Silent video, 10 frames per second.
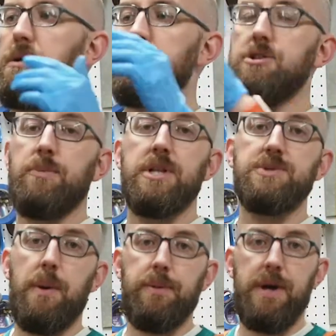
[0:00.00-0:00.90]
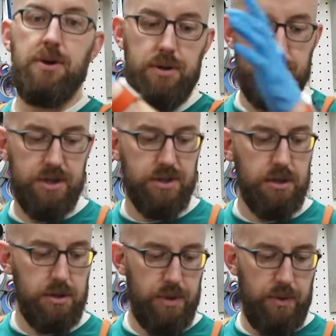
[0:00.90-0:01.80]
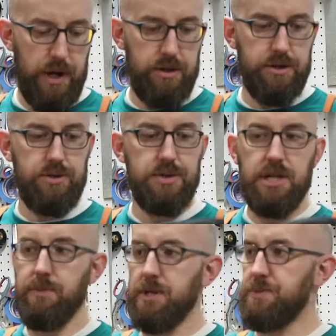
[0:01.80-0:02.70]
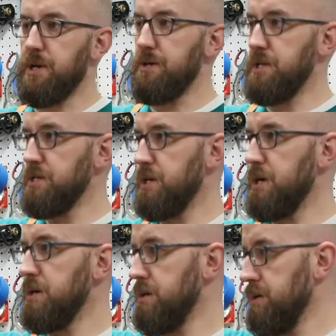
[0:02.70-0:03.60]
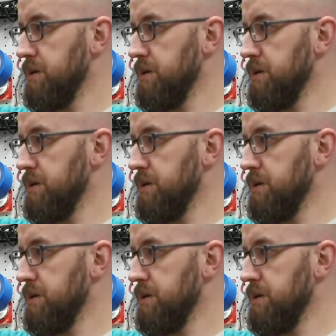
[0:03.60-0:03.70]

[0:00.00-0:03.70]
So I'm going to swap them out. They're also a little bit wider. They're 2 centimeters wide. These are